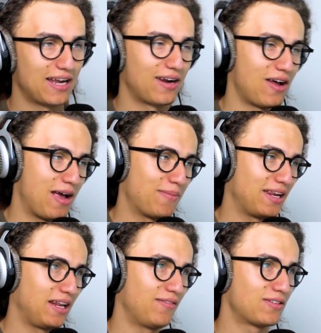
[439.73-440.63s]
I don't know how
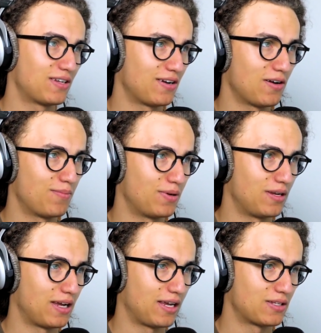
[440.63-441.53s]
many levels there are, but
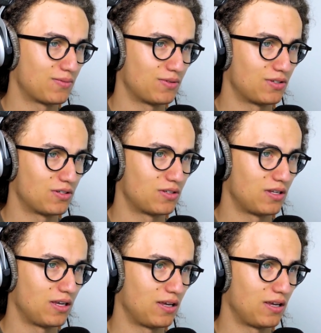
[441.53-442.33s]
I guess we'll just